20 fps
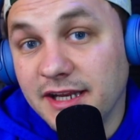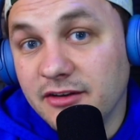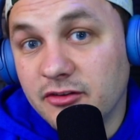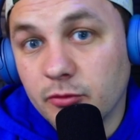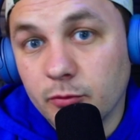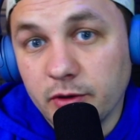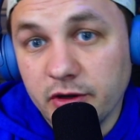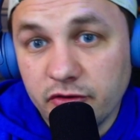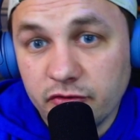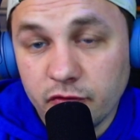to
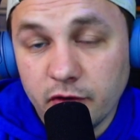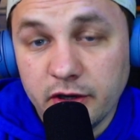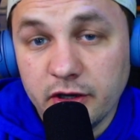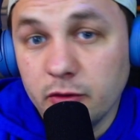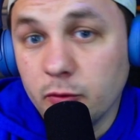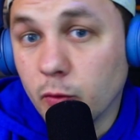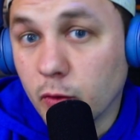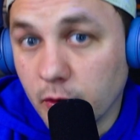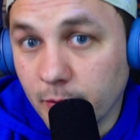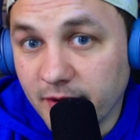reach for any
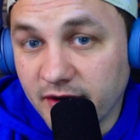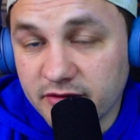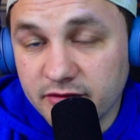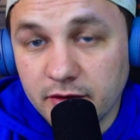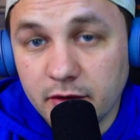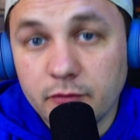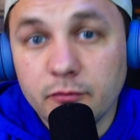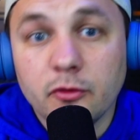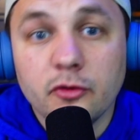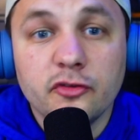quarterbacks
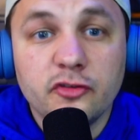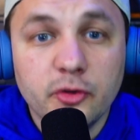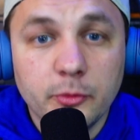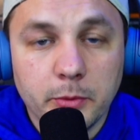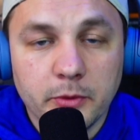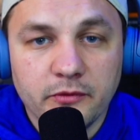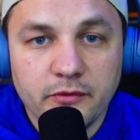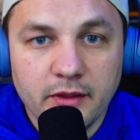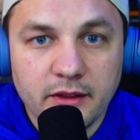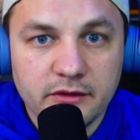there for super
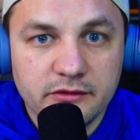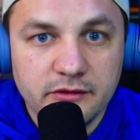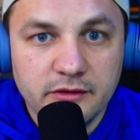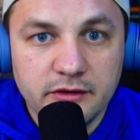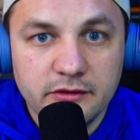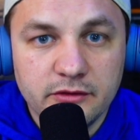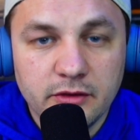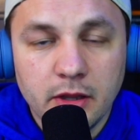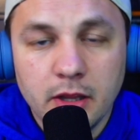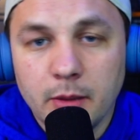flex
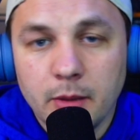leagues.